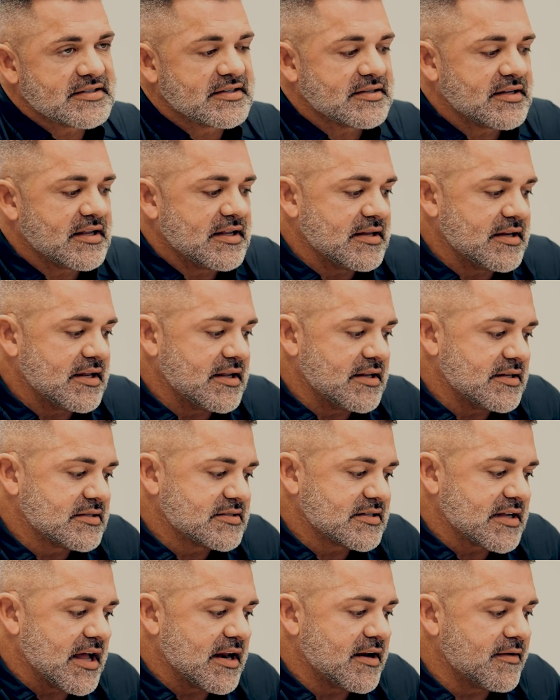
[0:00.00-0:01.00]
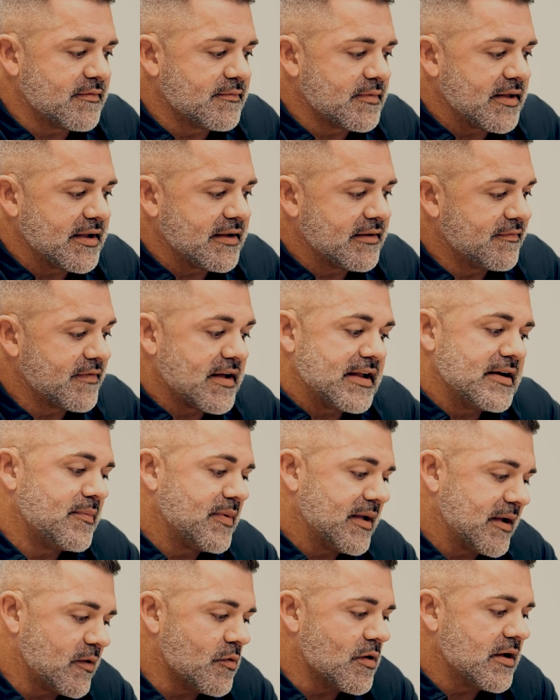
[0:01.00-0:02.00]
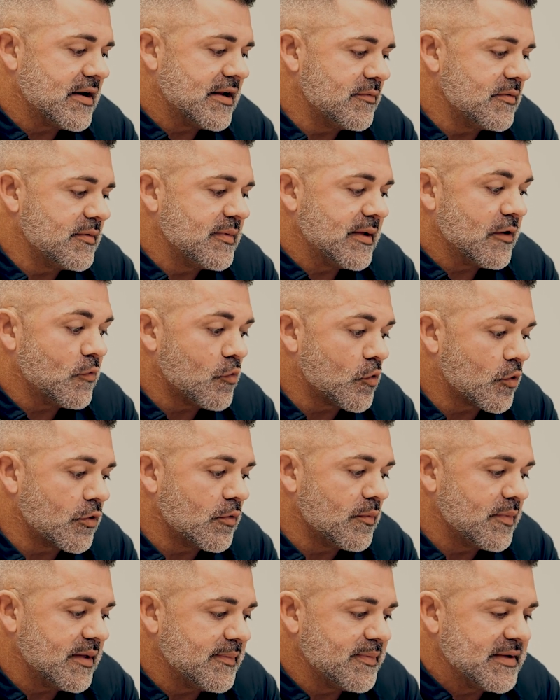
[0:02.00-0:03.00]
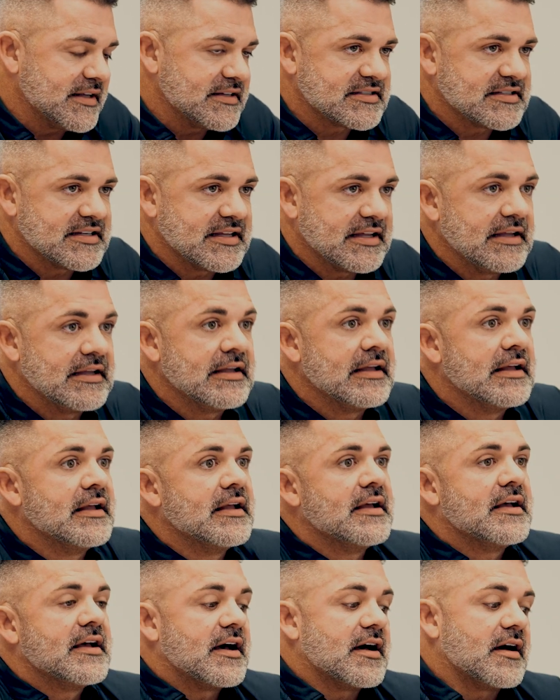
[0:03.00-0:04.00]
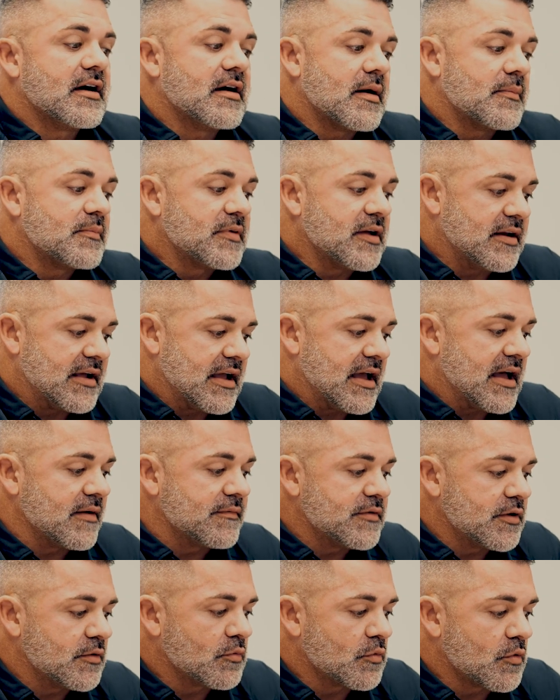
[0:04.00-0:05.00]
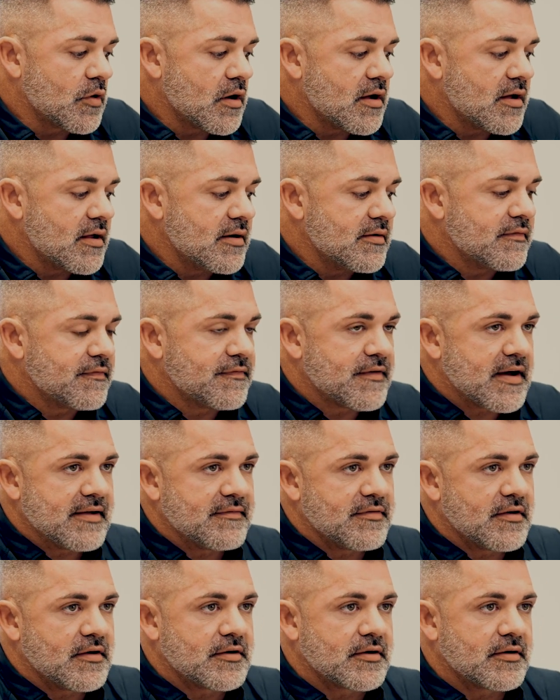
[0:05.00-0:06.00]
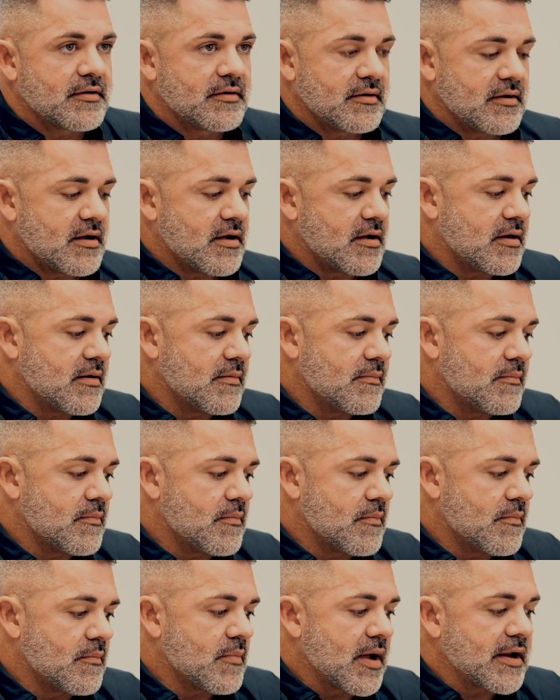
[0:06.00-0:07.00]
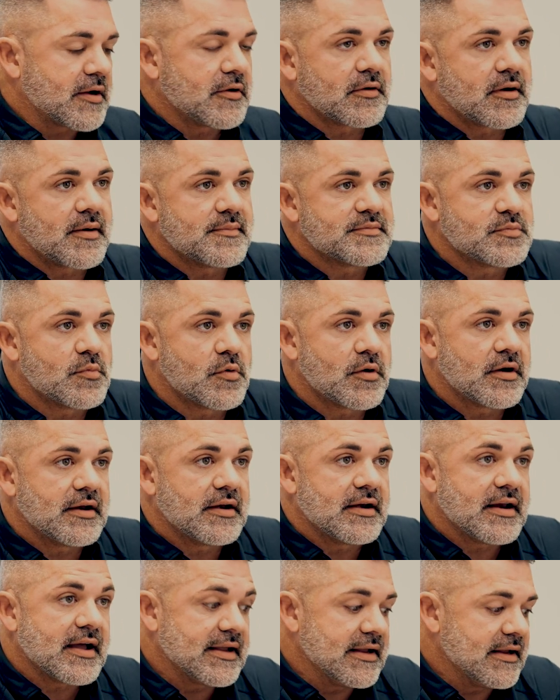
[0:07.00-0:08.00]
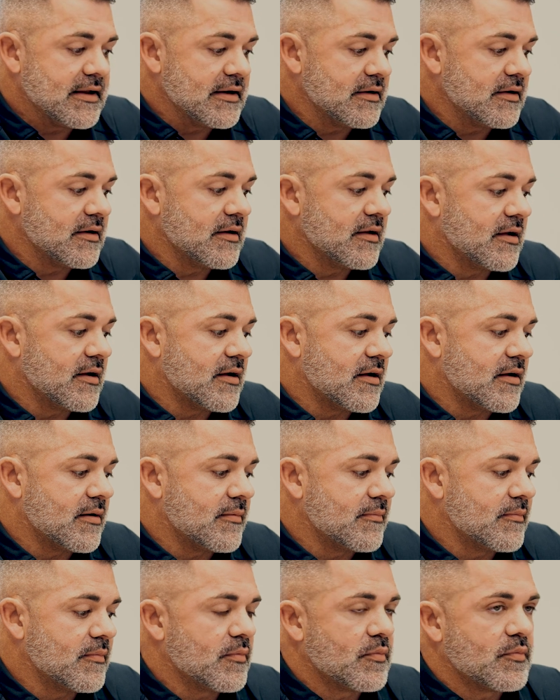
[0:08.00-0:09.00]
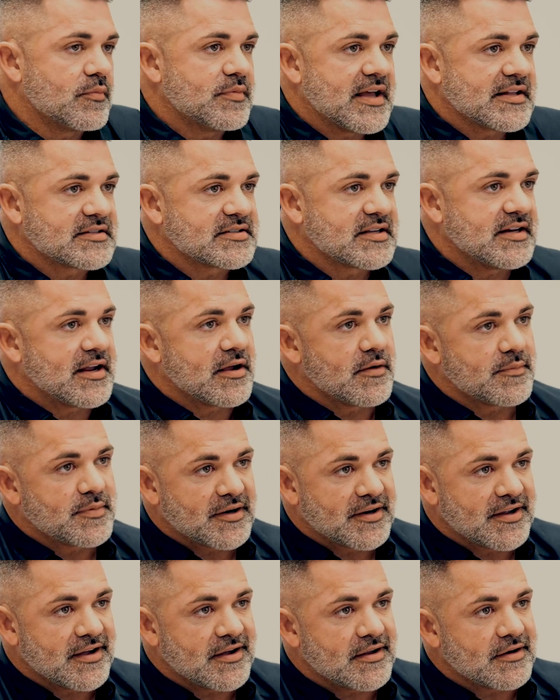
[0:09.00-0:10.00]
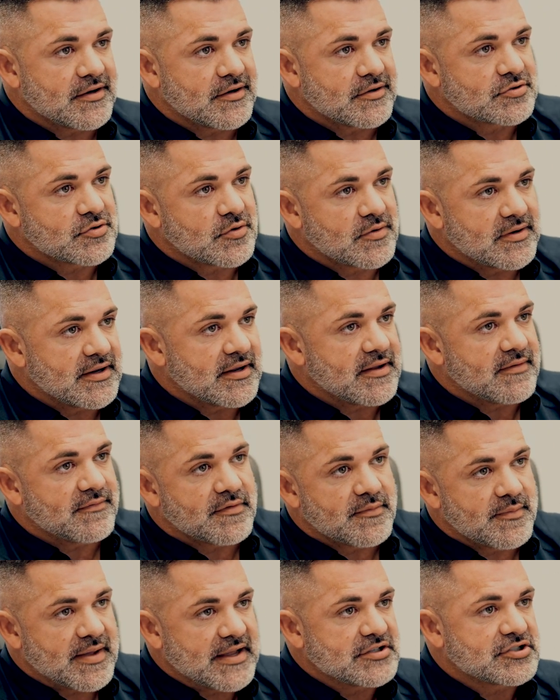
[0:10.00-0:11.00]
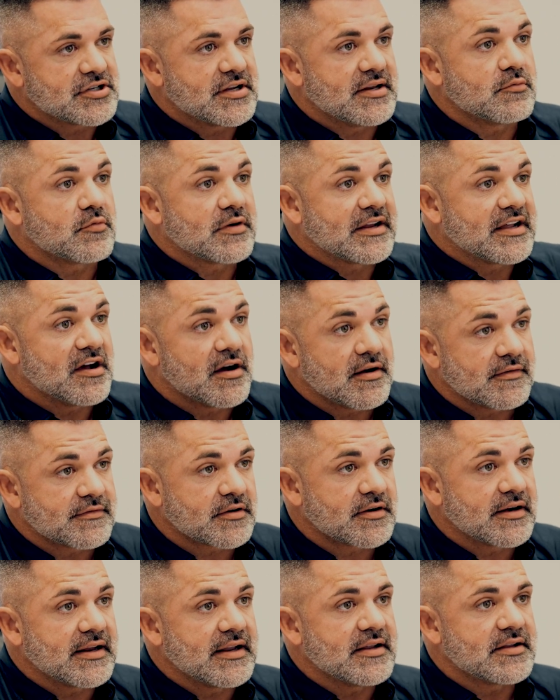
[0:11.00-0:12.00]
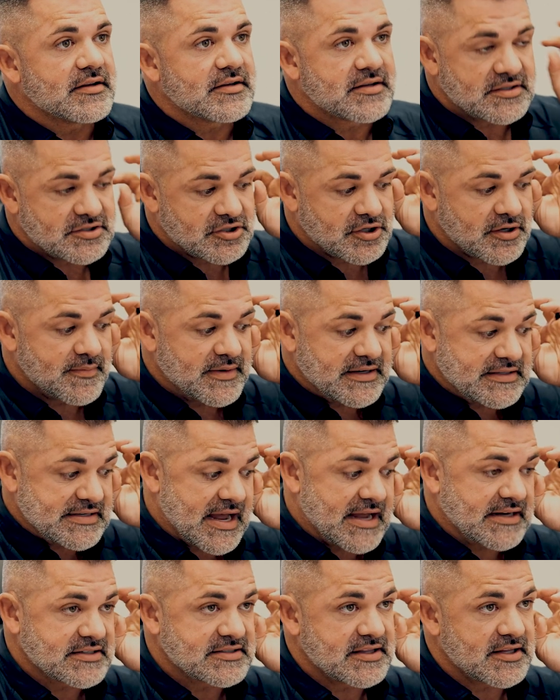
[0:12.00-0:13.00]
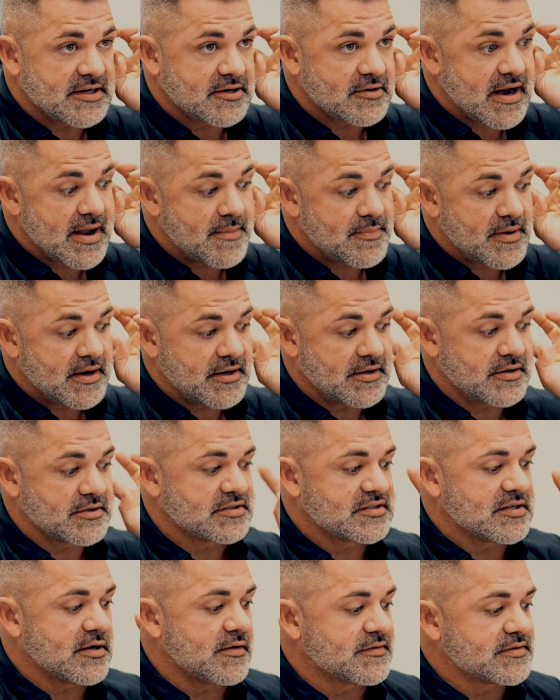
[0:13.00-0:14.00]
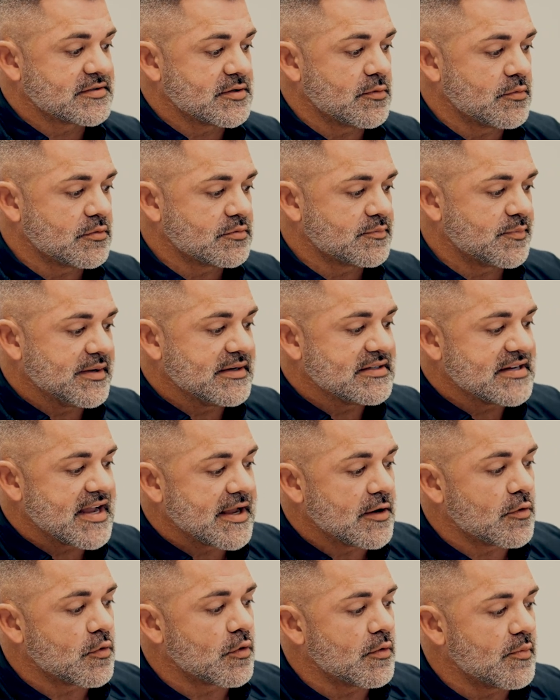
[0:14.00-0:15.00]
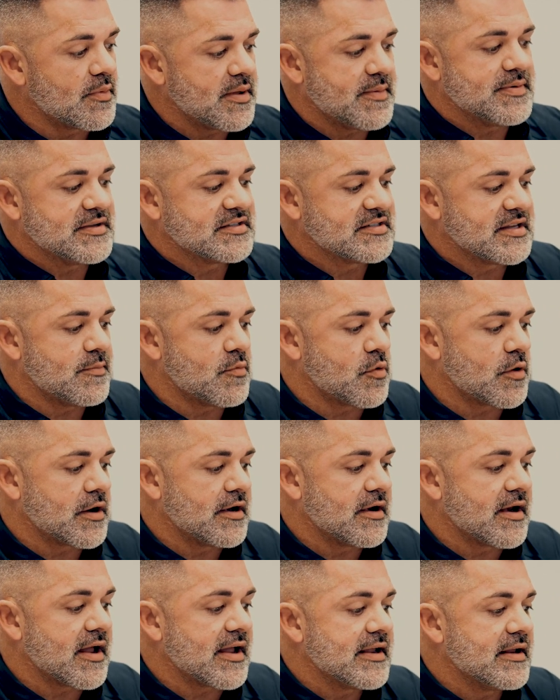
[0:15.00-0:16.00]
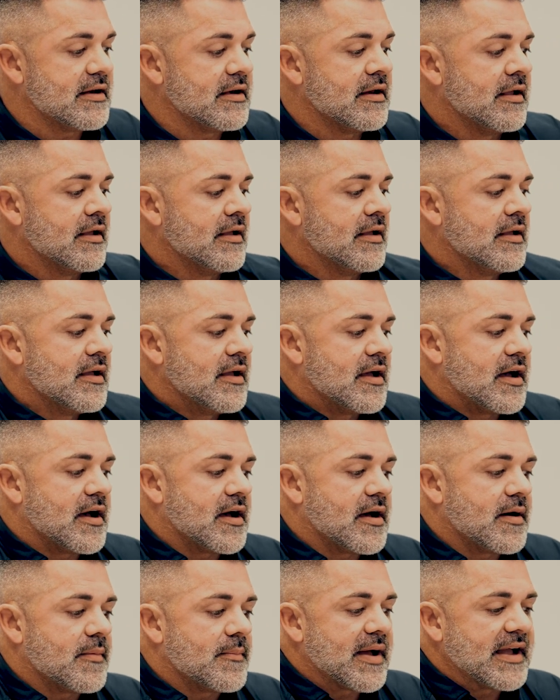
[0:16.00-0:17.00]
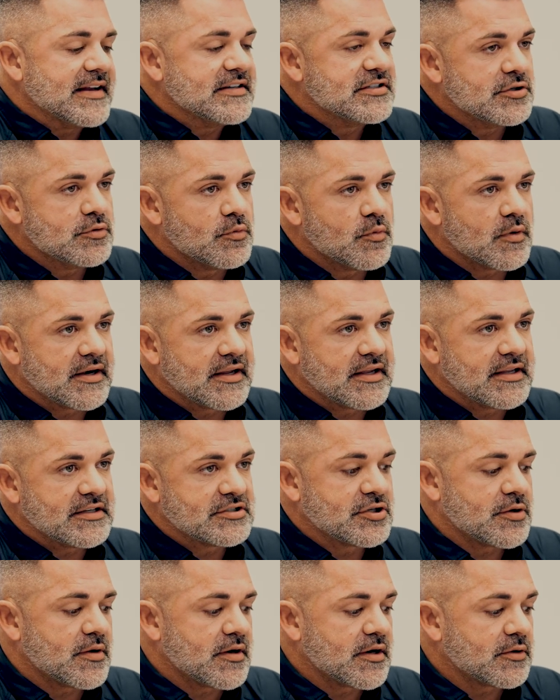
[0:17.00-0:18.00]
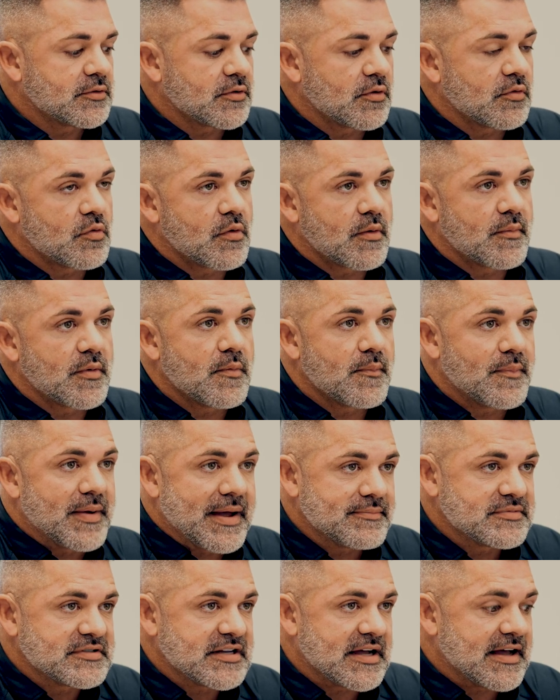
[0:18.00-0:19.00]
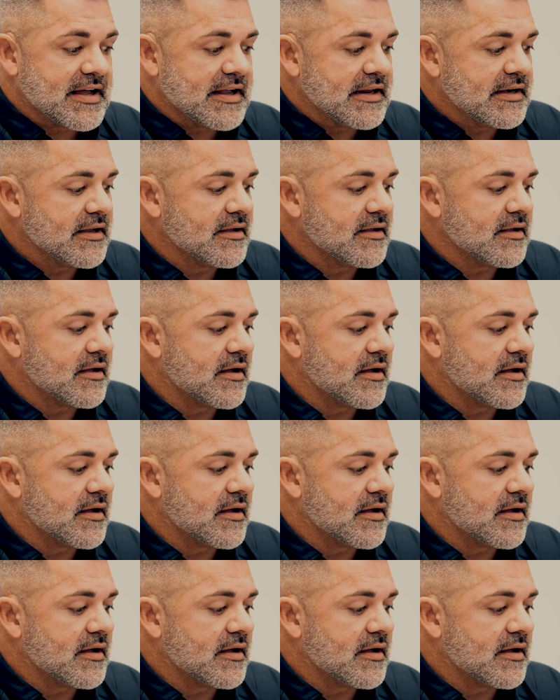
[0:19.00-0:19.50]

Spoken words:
It's kind of like if I had to pick one, it would be oral BPC. I'm gonna have you run 500 micrograms morning and night. That's going to help your gut, your joint, inflammation, recovery, because you're going to be taxing the crap out of yourself. So we'll be taking oral BPC morning and night. I do want to get you on a growth hormone peptide.